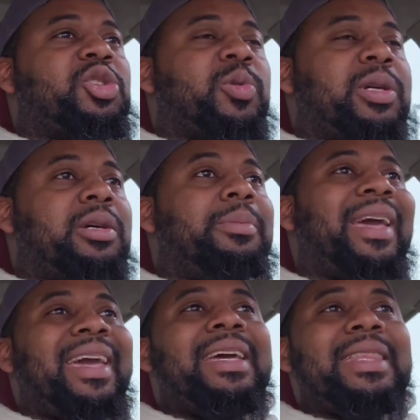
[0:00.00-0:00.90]
the trim
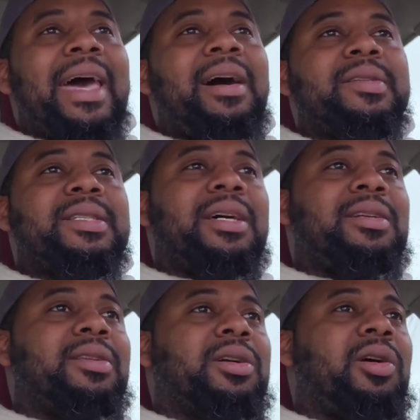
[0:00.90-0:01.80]
and the outside
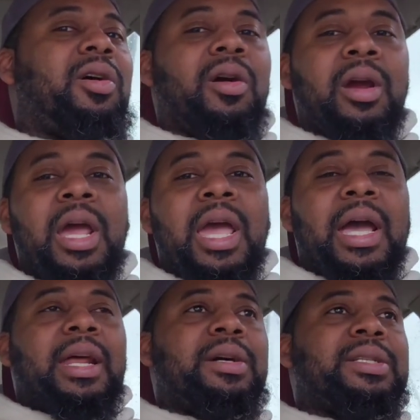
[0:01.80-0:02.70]
of the car.
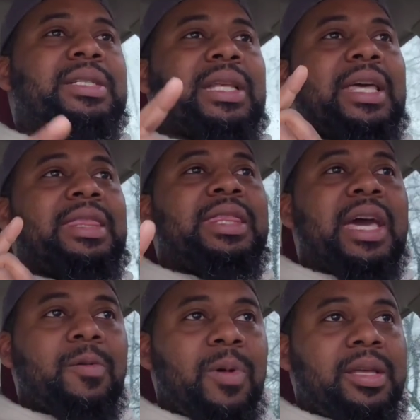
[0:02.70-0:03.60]
And I was just like,
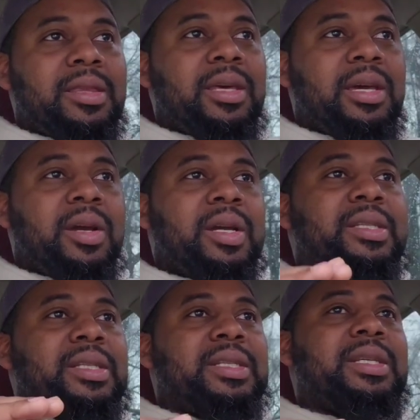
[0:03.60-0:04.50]
that right there
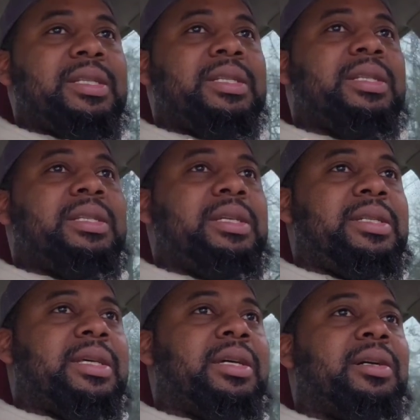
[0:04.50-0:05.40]
is attention to
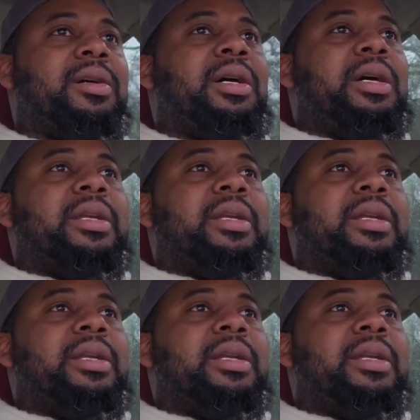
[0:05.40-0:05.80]
detail.